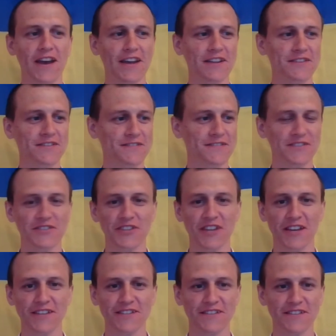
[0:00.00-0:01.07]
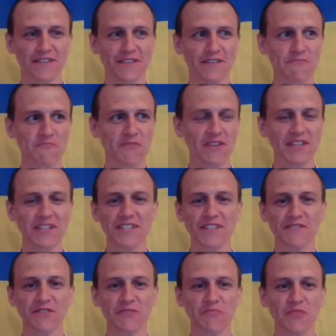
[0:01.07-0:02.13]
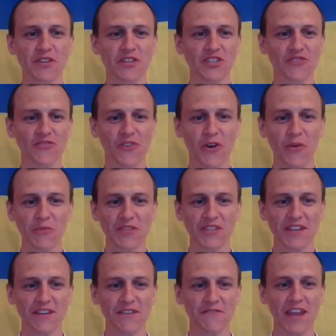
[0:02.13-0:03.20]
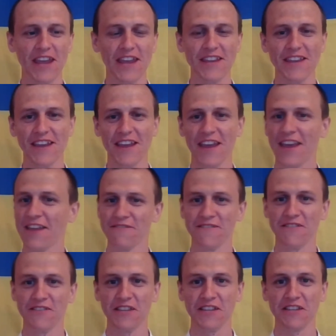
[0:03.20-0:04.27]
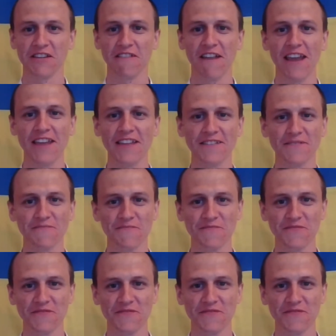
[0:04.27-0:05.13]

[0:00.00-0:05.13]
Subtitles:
I'm fine. Just listen speech from the Evgeny, and this is great.